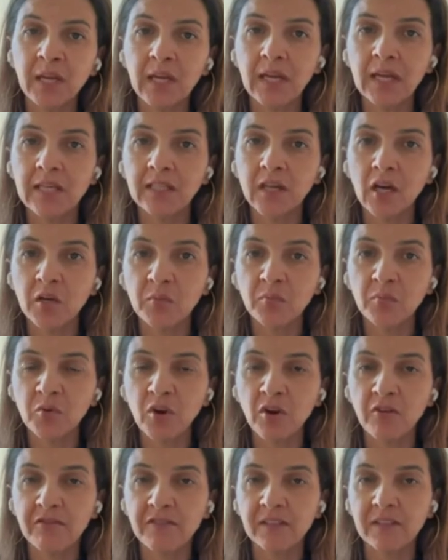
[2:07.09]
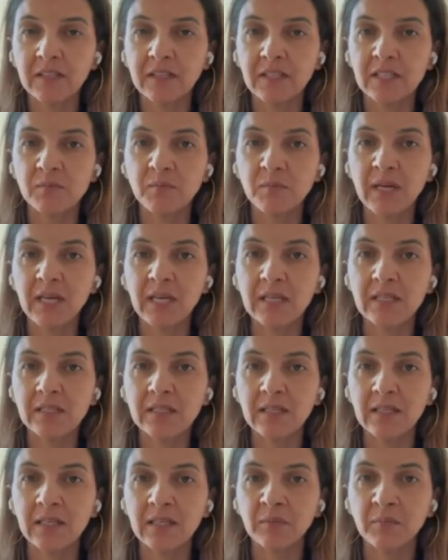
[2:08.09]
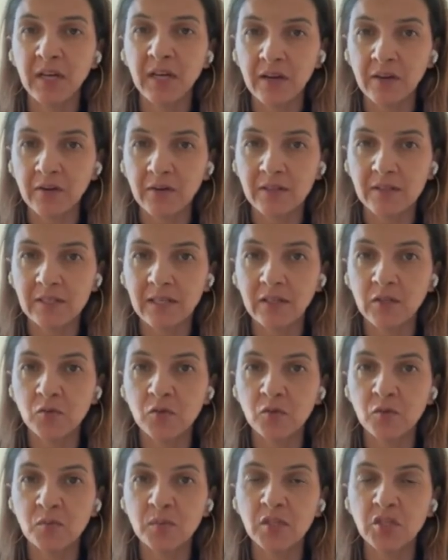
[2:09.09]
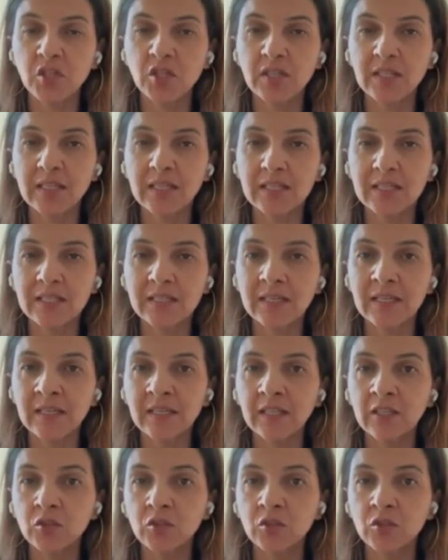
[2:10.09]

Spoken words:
a nonprofit that is based in Paris and whose mission is